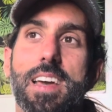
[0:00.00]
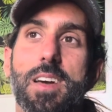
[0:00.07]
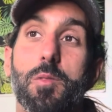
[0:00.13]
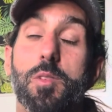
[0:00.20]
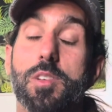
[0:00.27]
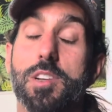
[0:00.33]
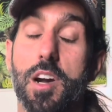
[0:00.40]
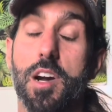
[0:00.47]

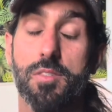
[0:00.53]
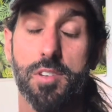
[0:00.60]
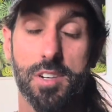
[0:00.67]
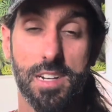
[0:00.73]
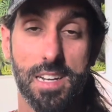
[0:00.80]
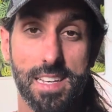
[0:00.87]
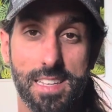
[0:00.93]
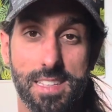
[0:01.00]
will cover
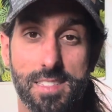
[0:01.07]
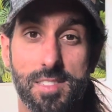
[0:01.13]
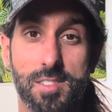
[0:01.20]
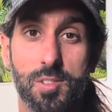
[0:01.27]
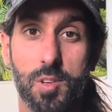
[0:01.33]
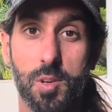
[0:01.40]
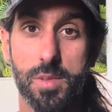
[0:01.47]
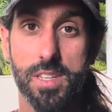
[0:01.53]
like
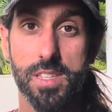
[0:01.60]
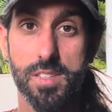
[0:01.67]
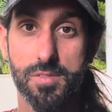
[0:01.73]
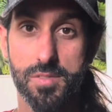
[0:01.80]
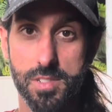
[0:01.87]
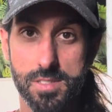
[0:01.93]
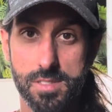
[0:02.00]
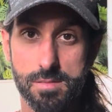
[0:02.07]
so many
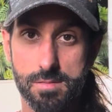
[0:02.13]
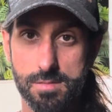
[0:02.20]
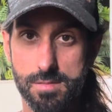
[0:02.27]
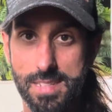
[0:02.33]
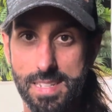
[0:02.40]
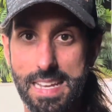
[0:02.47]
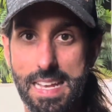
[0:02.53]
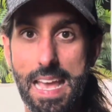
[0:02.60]
different
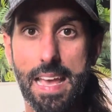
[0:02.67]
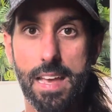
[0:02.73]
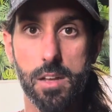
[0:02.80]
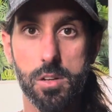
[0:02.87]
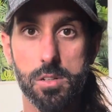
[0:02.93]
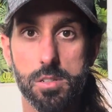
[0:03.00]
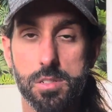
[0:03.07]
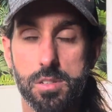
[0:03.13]

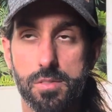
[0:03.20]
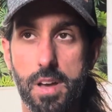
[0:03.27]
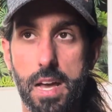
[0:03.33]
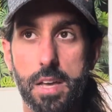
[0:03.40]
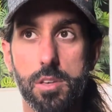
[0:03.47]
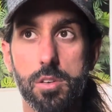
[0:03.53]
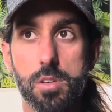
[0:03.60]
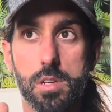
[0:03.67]
angles of how
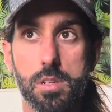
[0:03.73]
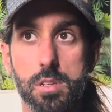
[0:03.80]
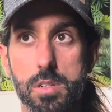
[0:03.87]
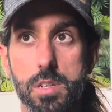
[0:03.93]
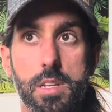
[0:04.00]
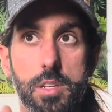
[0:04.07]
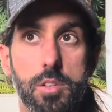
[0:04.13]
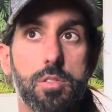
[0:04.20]
you can
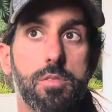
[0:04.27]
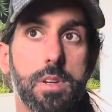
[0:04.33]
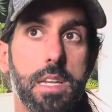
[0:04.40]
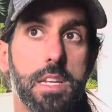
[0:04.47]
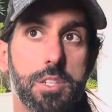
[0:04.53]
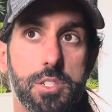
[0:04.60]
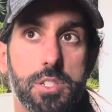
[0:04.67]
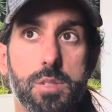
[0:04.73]
look at your
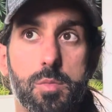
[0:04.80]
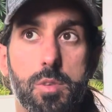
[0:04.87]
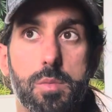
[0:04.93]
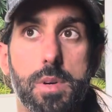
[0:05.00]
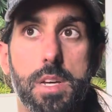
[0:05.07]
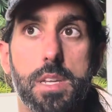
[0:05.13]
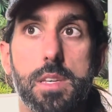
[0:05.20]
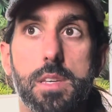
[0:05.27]
relationship with
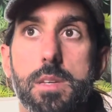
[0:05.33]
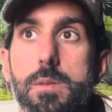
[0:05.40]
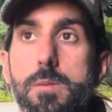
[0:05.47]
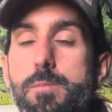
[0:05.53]
money.